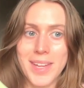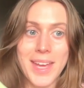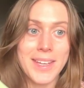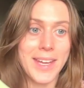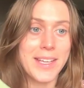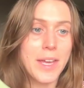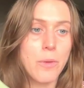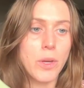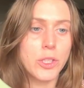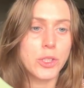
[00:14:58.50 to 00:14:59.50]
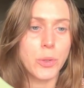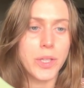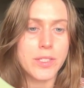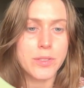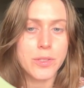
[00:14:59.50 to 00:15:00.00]
Next, I want to
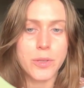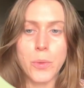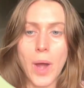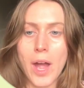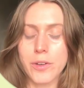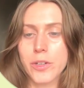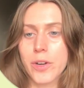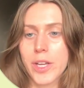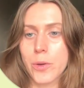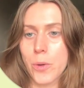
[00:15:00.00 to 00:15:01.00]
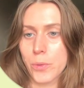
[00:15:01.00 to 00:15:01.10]
showcase to you how to create your own